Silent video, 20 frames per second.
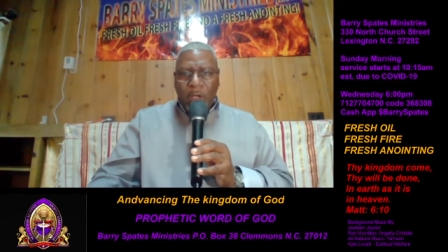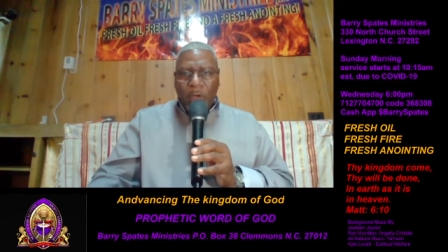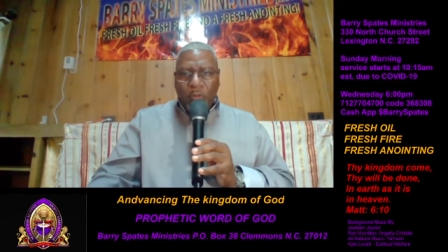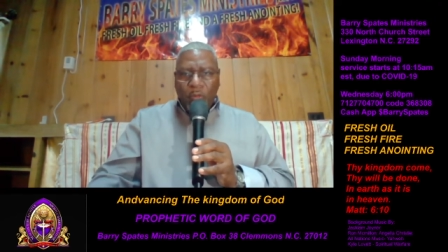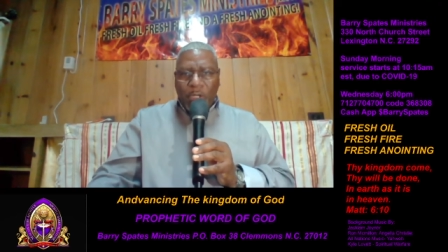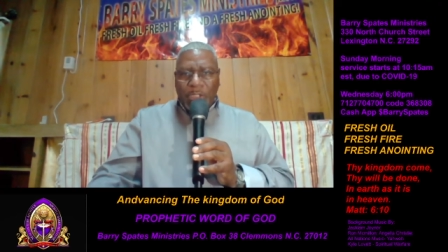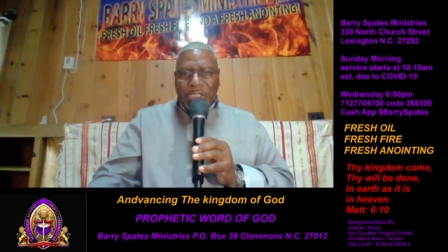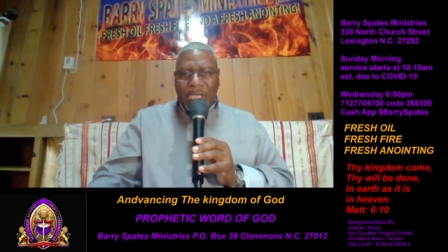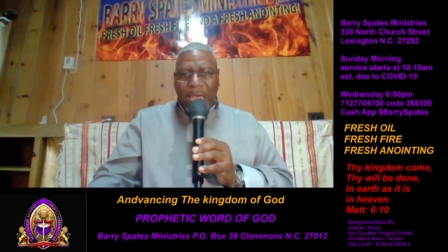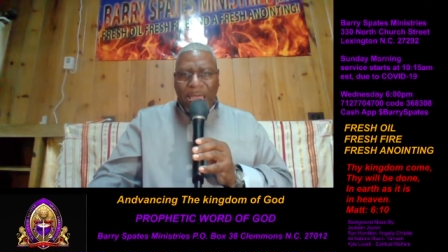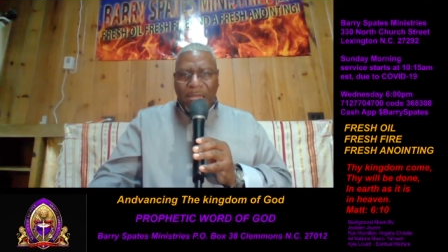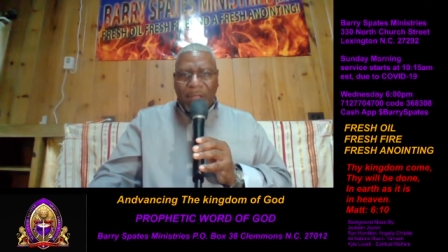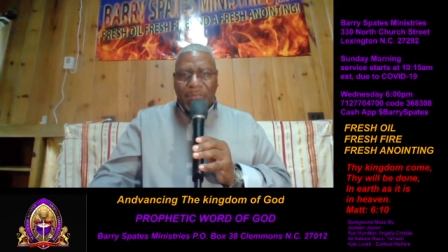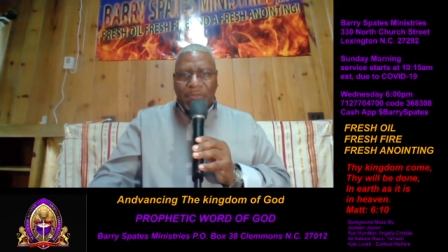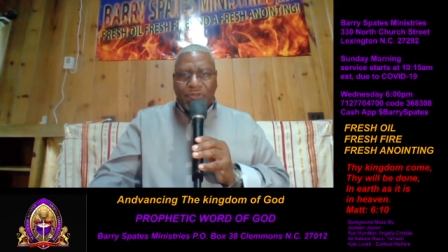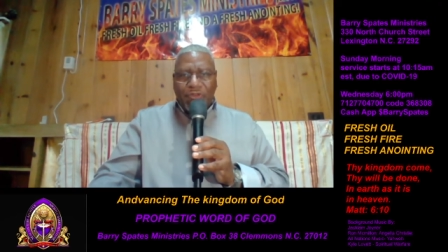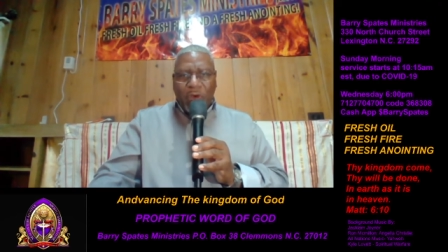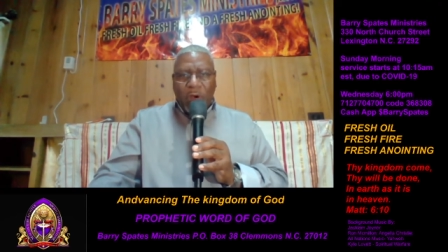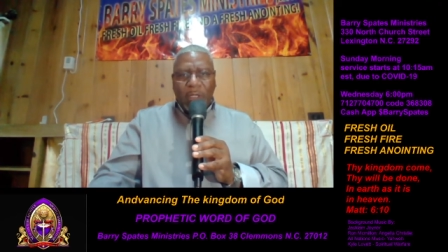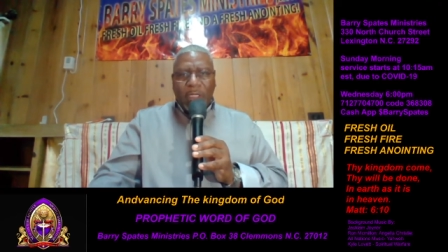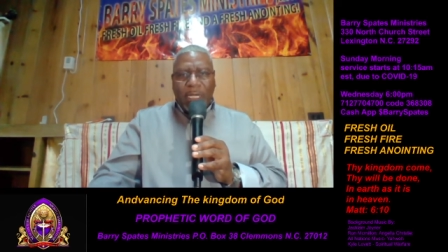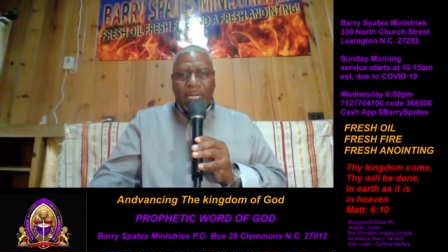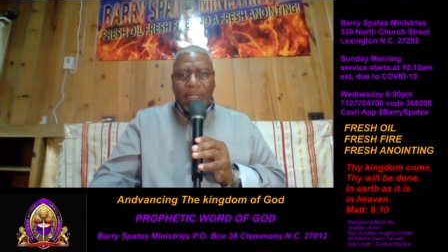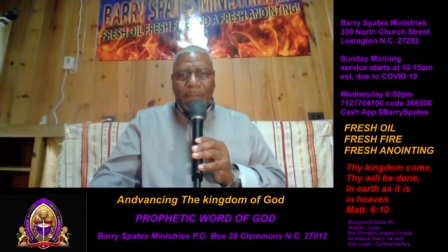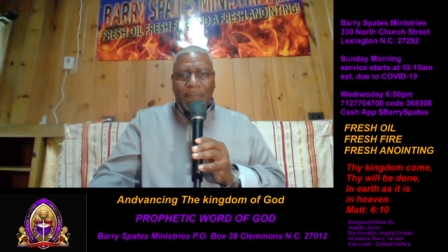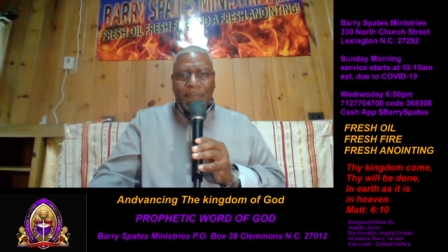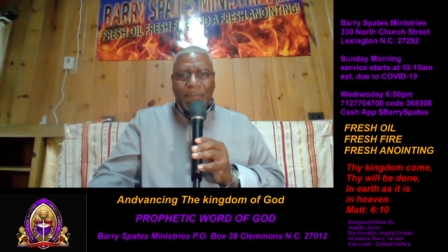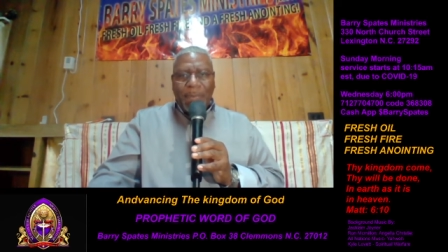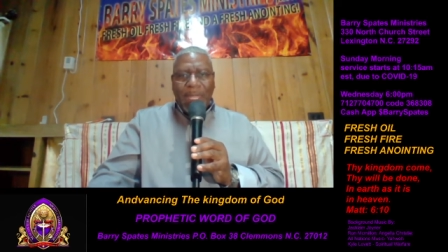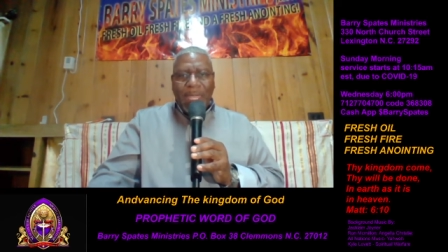which hath
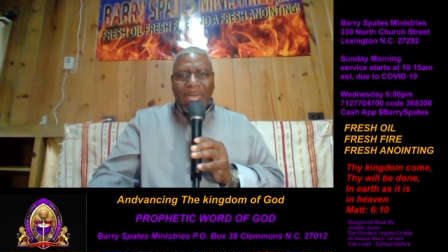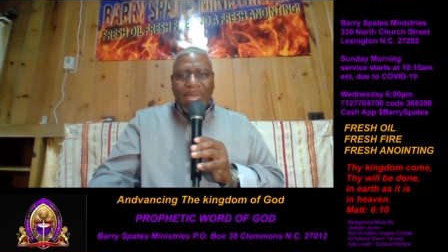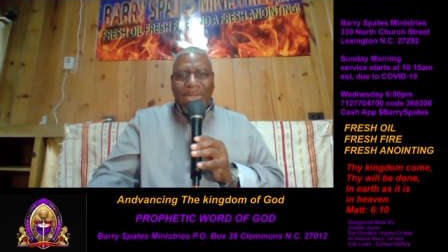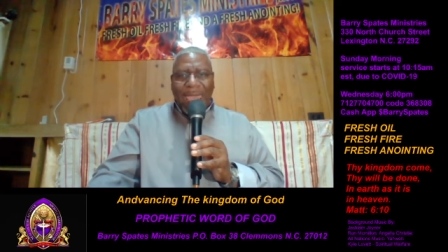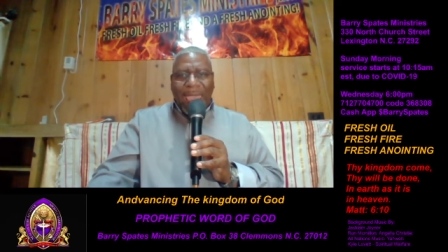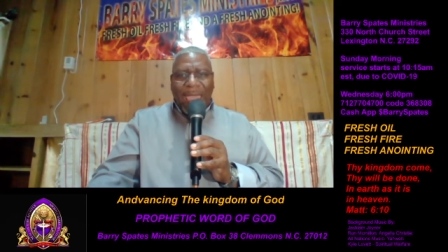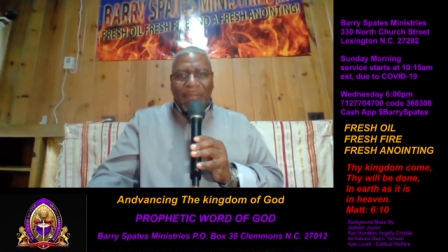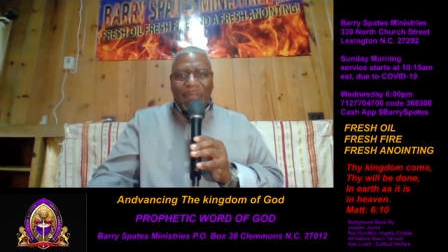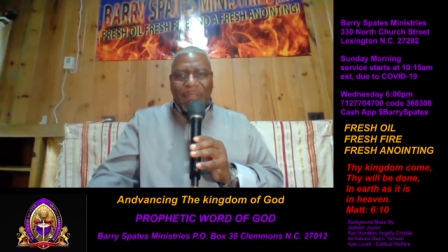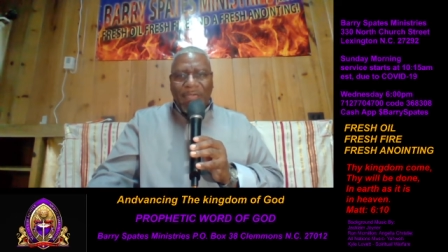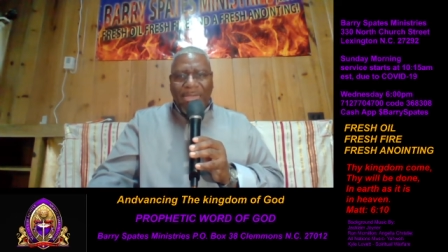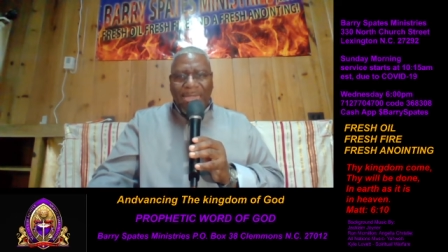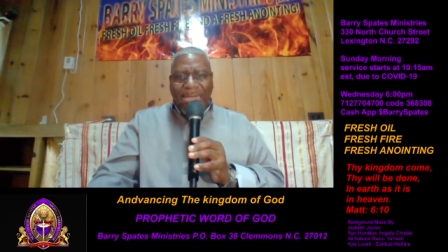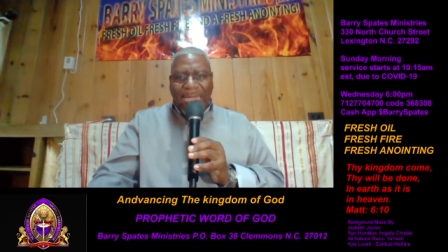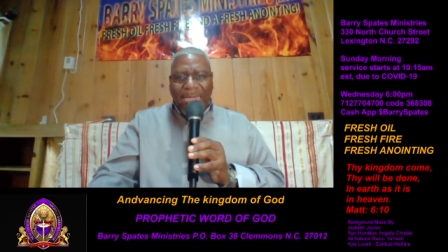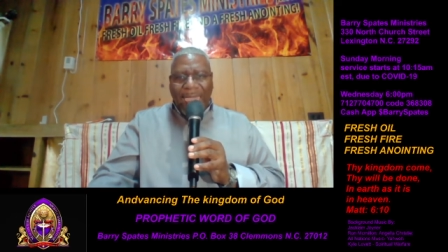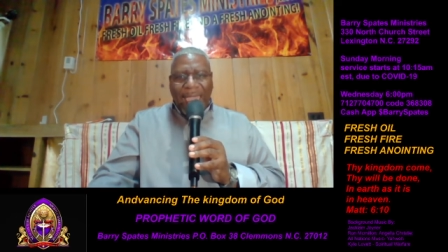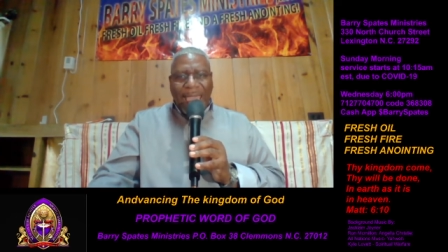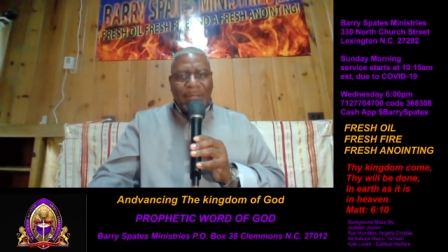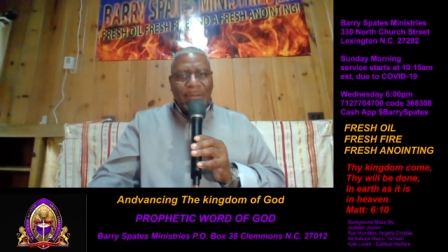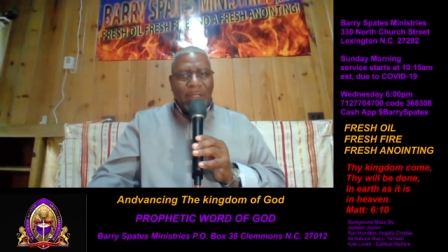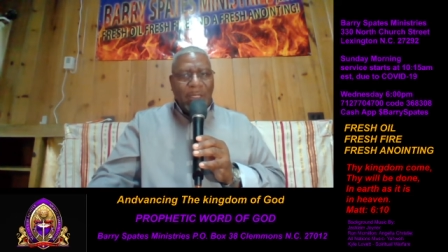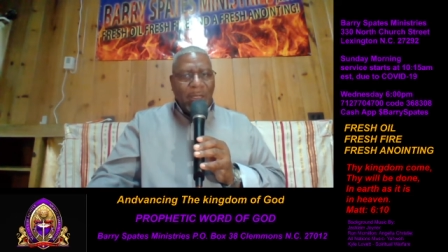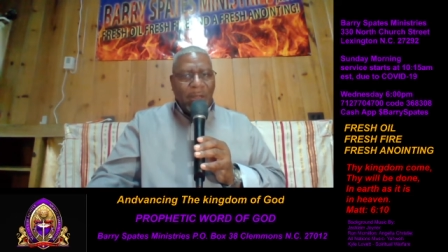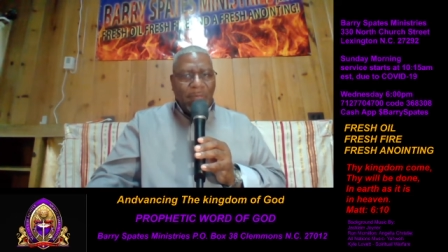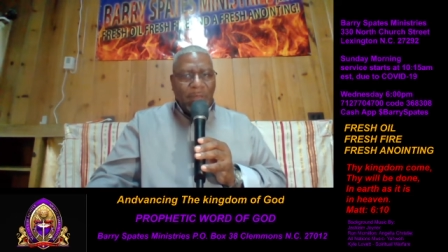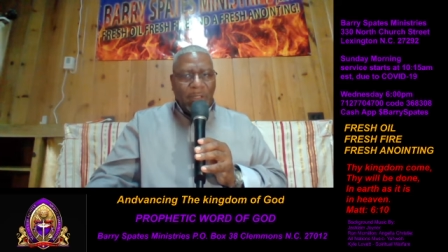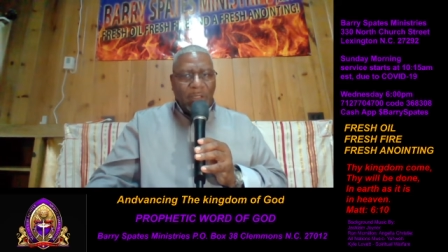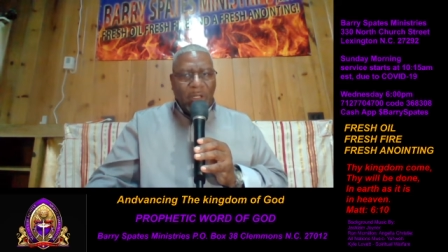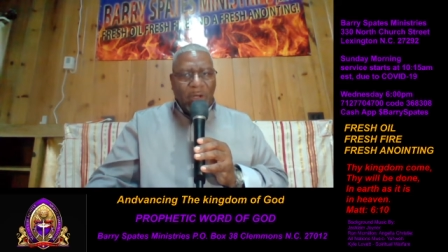drunken at the hand
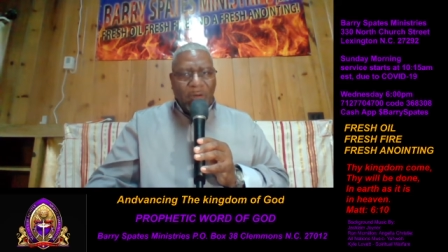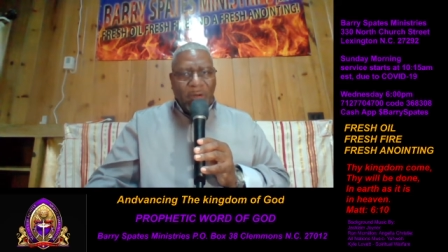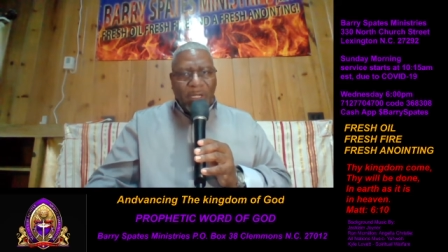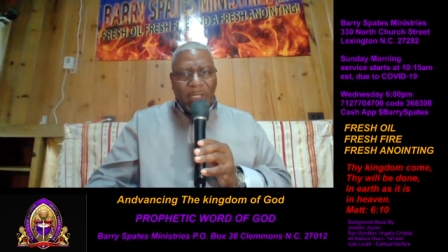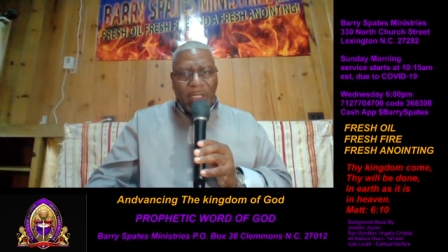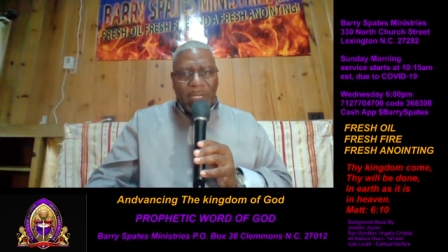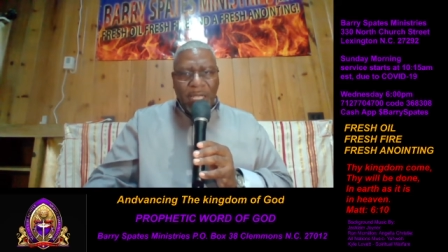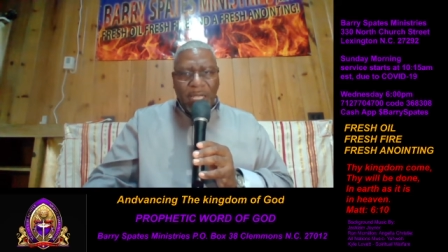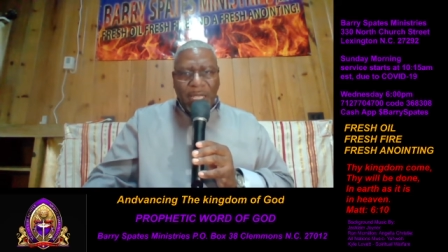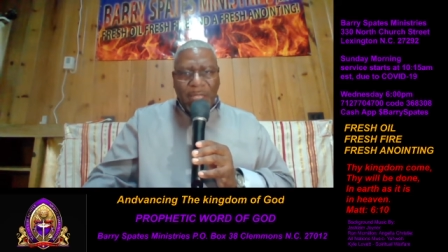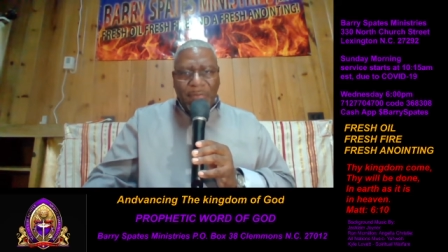of the Lord